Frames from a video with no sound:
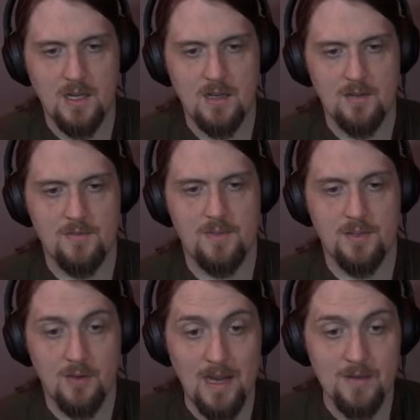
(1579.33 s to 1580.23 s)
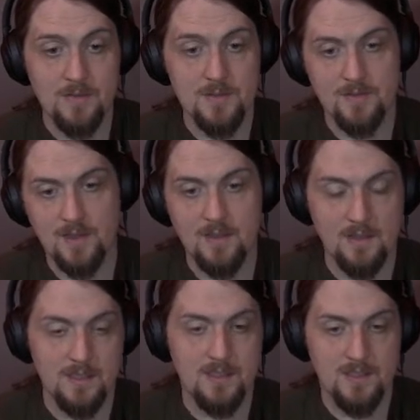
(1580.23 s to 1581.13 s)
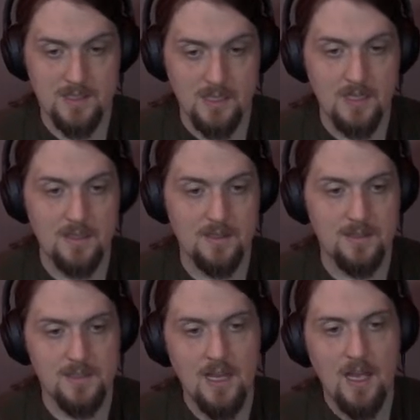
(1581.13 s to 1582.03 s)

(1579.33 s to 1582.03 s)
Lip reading: of the crowns of England and Scotland